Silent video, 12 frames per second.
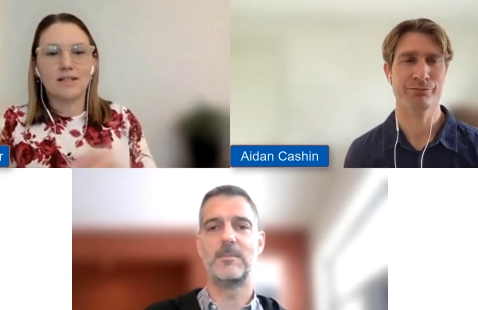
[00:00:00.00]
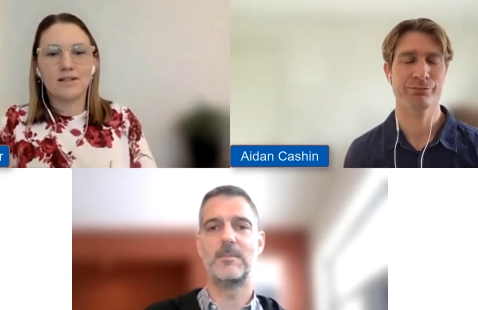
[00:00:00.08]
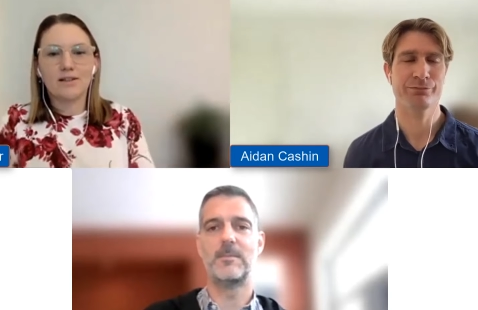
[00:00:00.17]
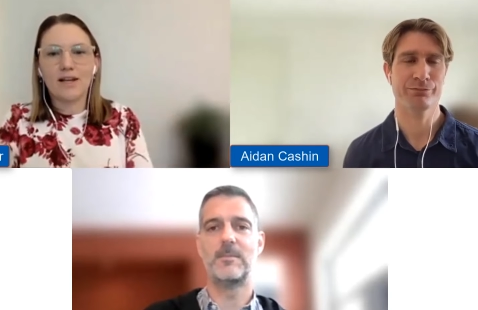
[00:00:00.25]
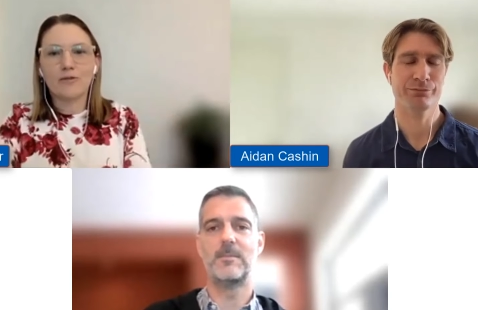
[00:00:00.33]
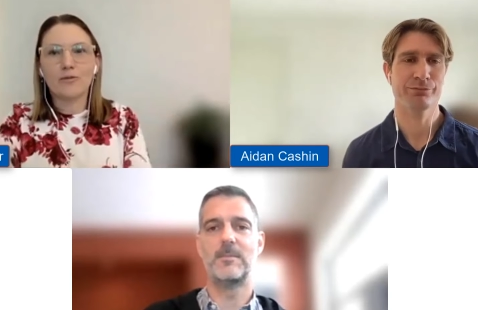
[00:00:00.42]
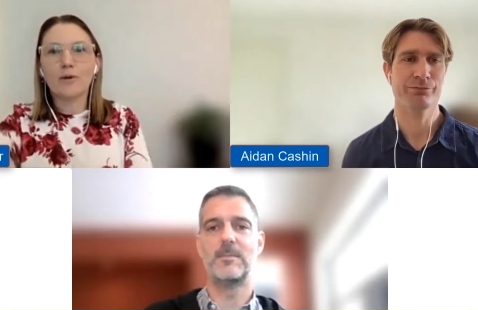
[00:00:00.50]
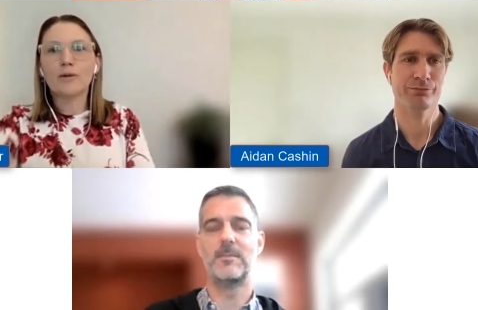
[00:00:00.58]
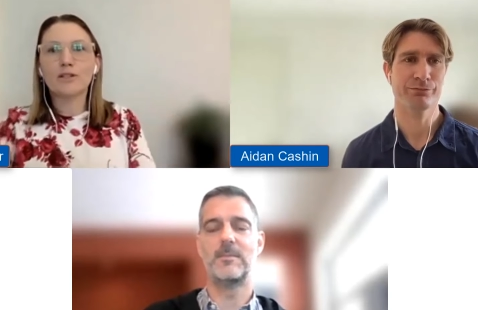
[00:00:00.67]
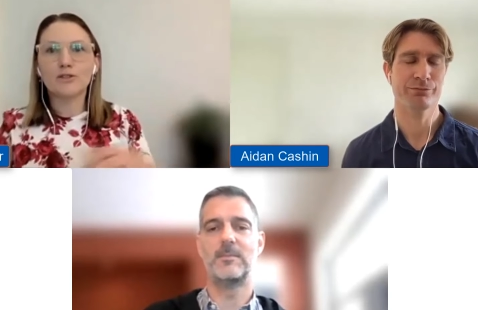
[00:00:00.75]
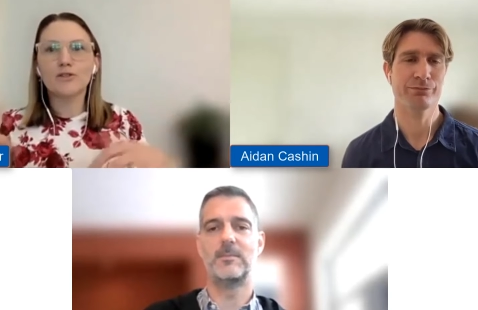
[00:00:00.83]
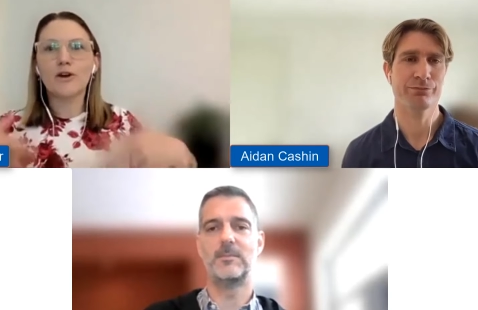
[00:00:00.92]
Speaker 1: like when
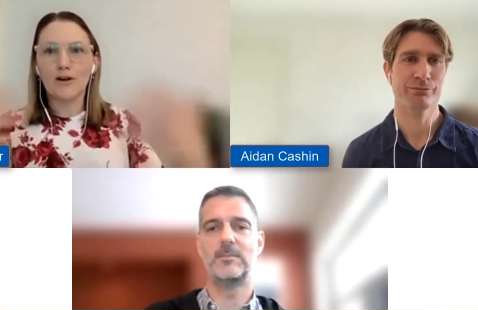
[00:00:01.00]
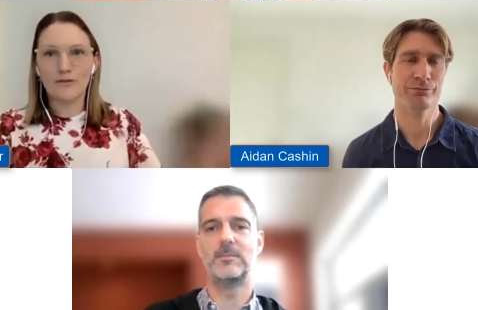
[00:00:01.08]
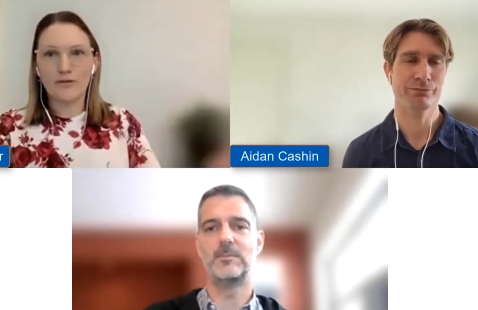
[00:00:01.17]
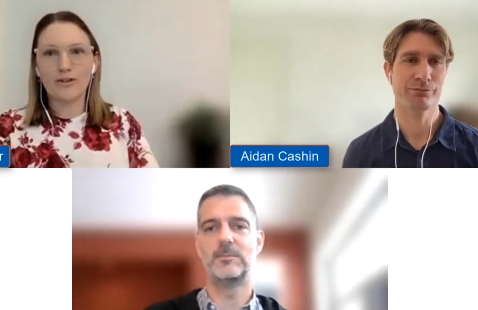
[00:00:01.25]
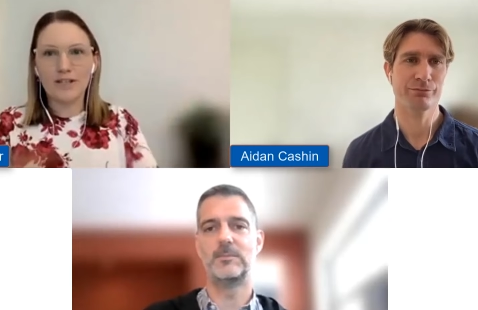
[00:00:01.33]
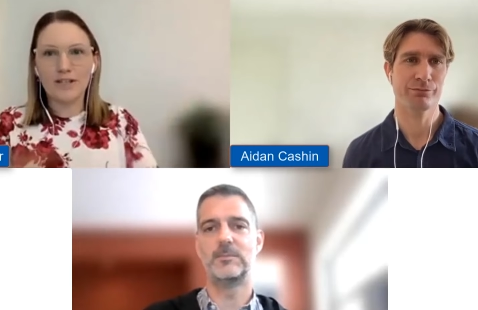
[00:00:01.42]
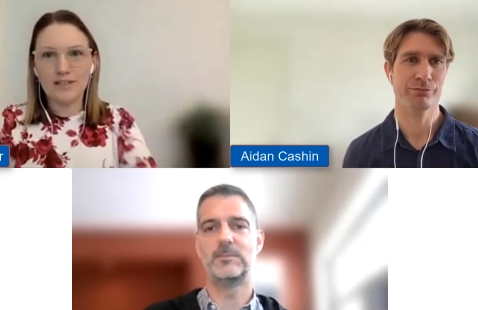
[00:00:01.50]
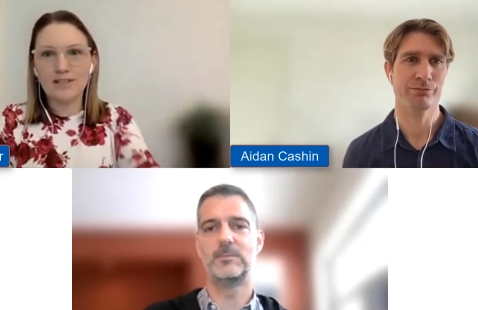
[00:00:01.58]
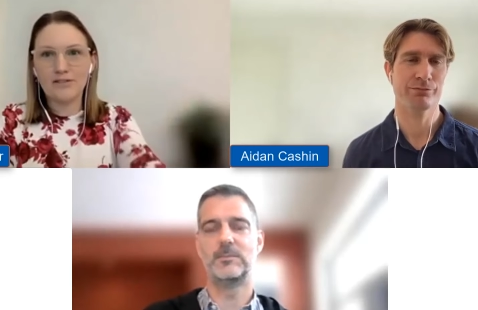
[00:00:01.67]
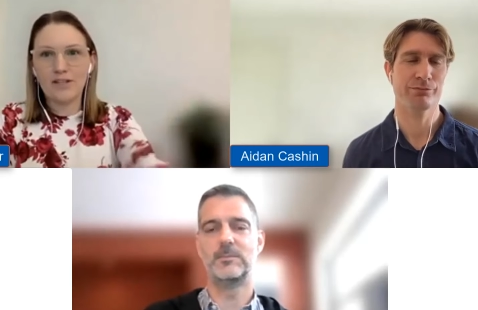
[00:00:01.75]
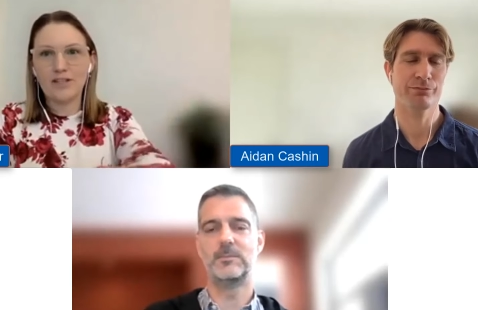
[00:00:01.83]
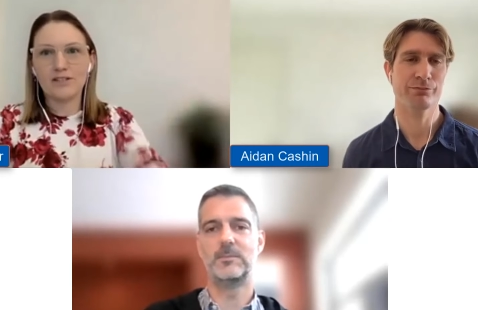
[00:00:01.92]
we do offer an
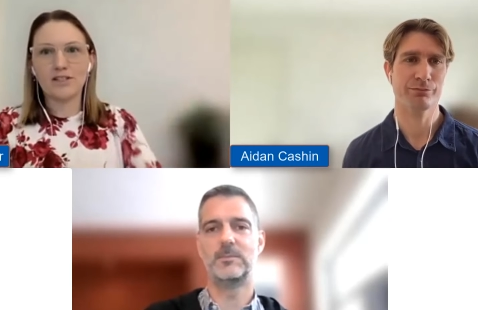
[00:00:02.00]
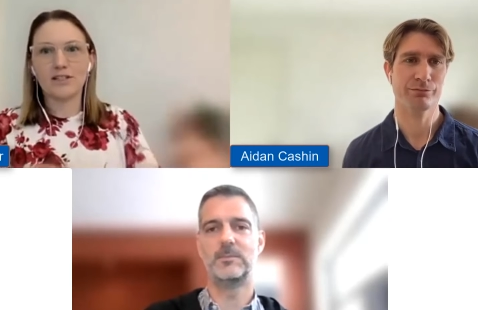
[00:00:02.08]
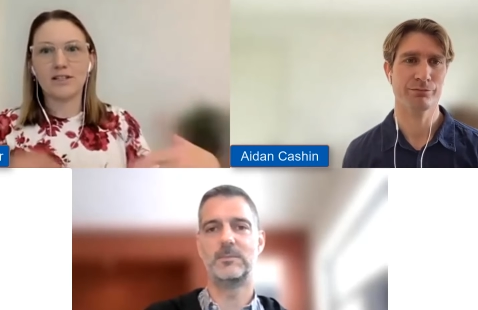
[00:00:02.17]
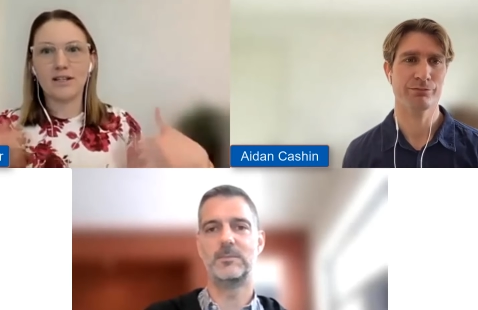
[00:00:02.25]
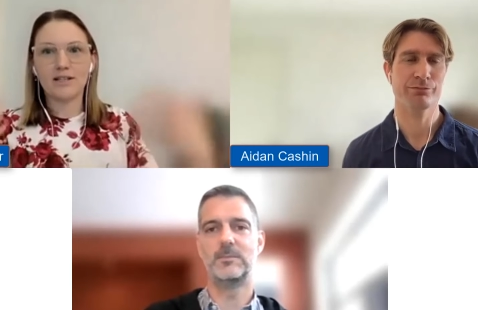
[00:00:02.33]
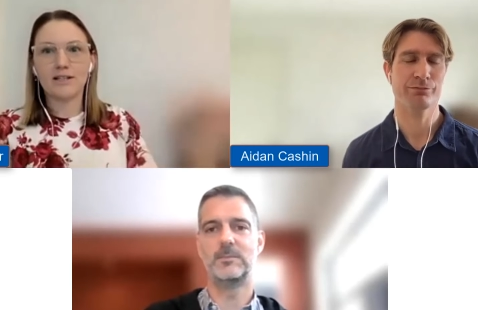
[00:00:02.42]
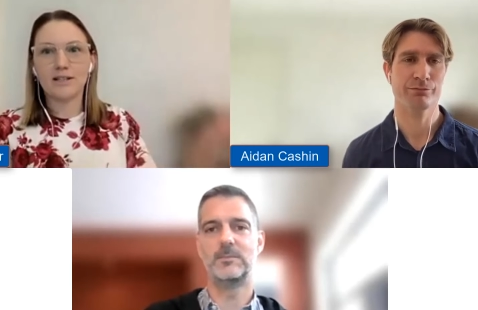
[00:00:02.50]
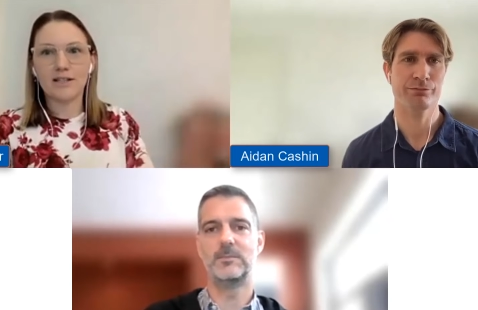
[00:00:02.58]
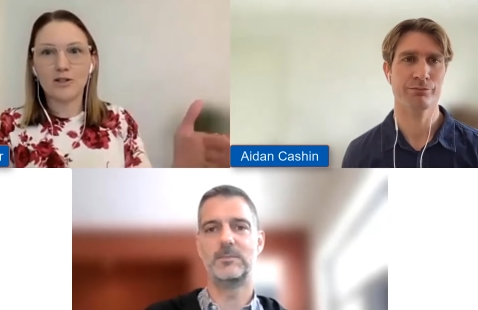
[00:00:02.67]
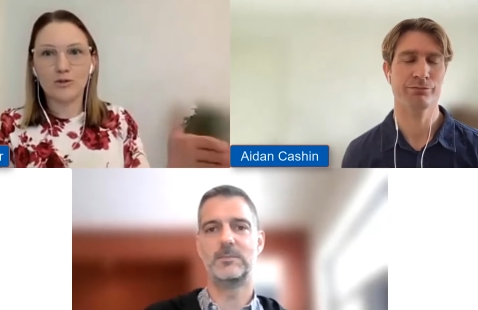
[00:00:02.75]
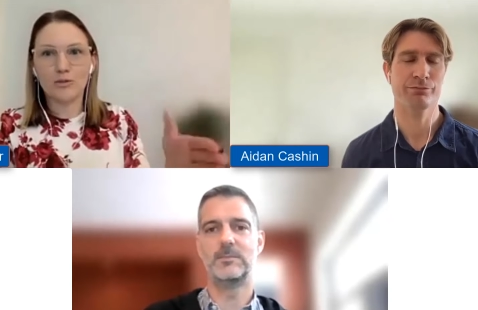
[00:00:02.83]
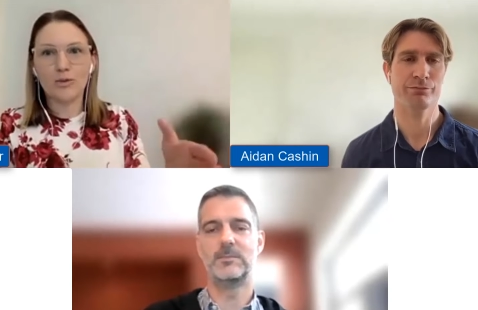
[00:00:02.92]
intervention in
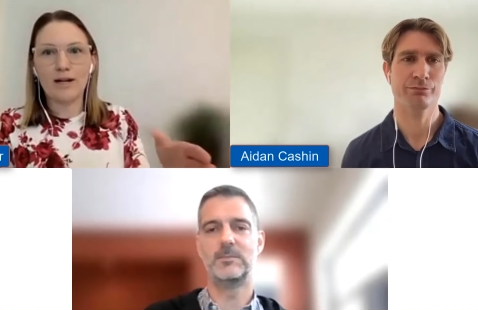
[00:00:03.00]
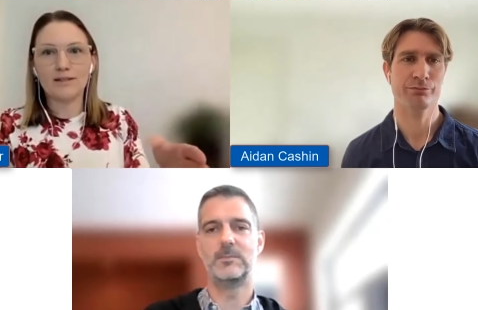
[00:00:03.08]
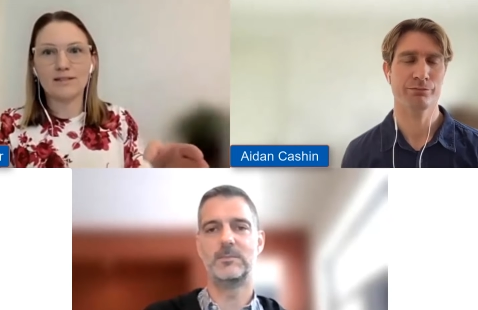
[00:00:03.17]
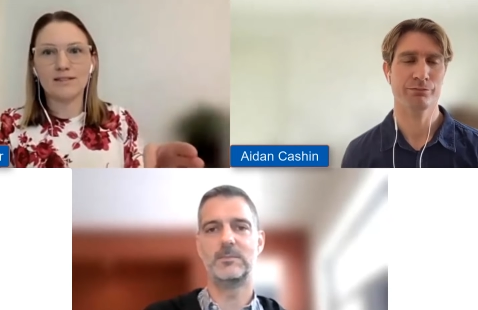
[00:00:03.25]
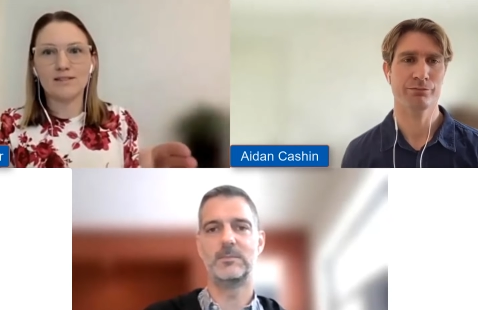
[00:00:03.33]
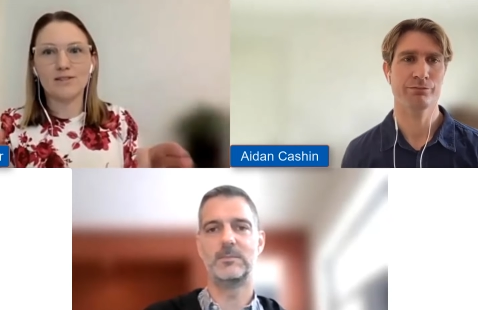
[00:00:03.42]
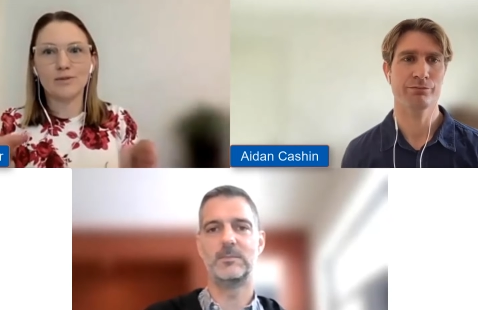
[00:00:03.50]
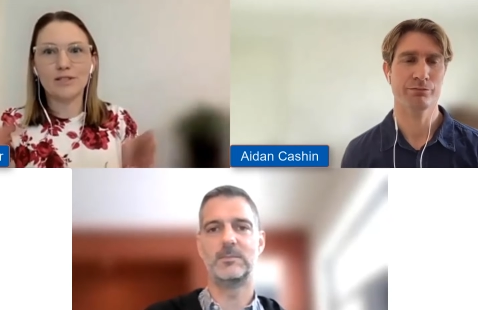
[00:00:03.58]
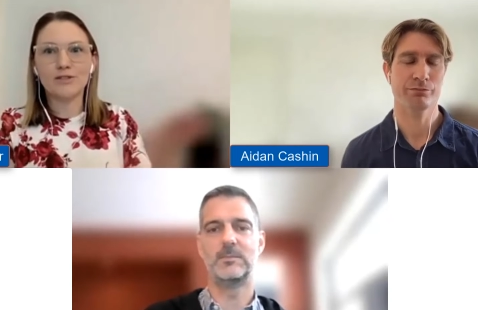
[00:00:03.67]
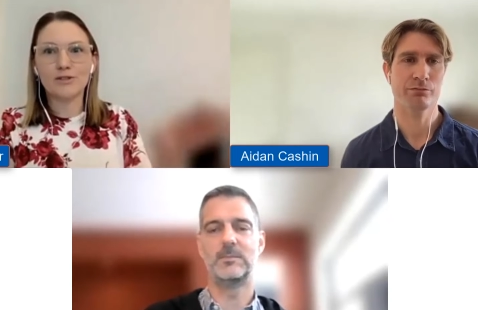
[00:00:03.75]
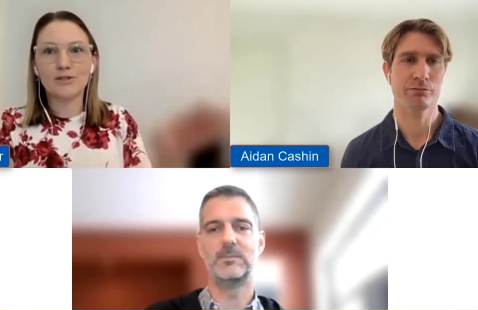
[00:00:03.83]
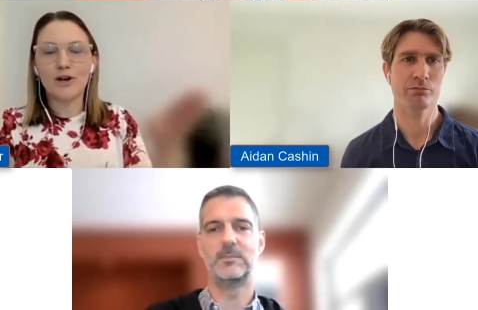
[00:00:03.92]
clinical practice,
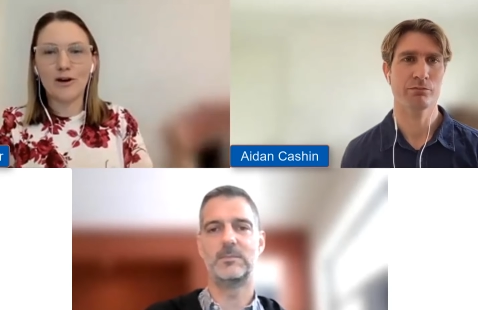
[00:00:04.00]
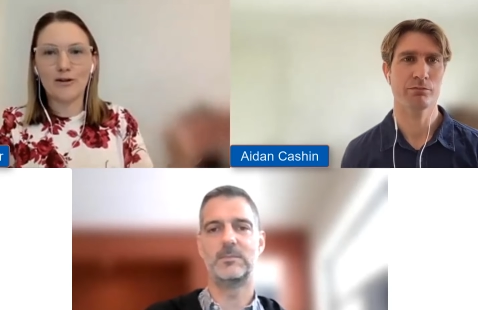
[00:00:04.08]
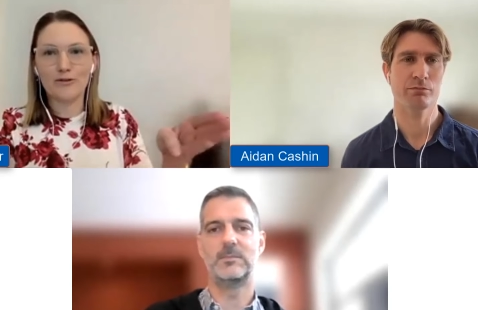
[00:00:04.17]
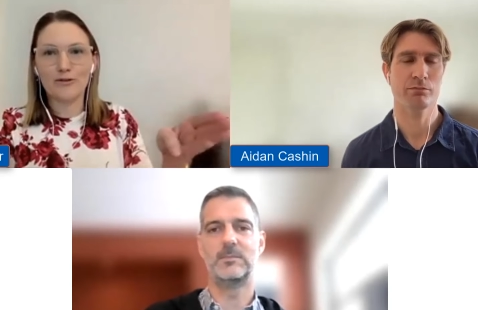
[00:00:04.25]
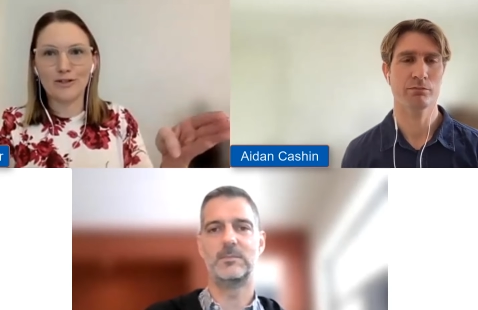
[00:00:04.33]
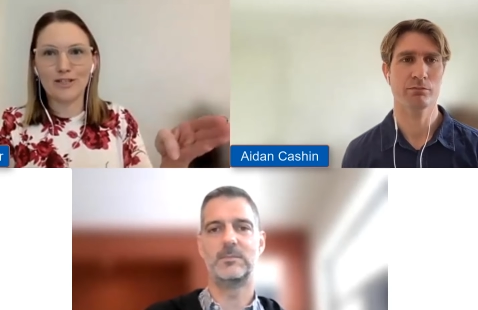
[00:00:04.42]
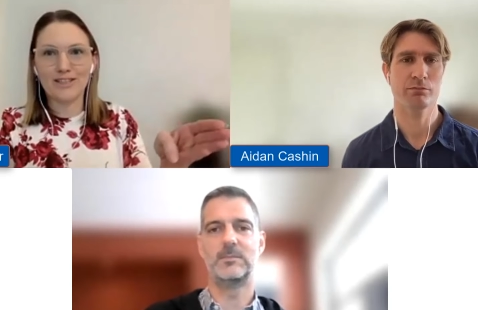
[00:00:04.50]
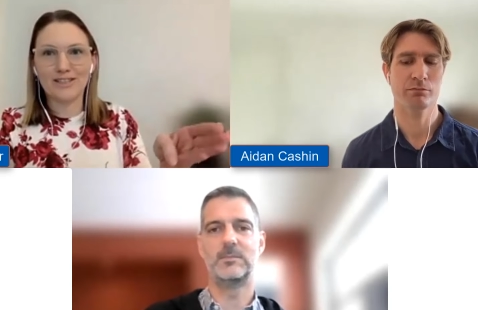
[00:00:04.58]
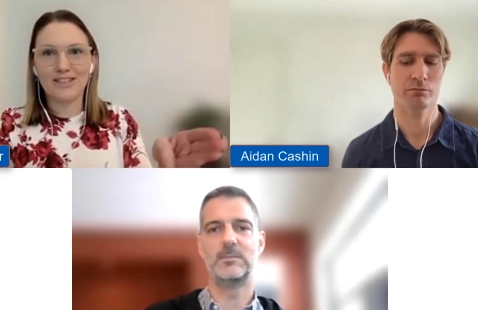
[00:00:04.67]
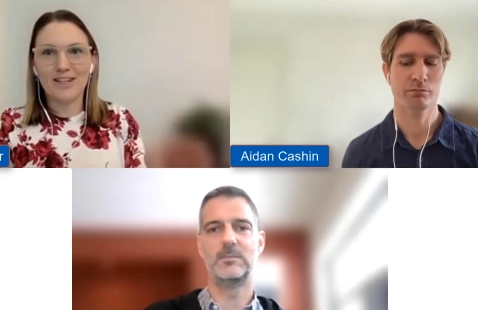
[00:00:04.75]
we do offer it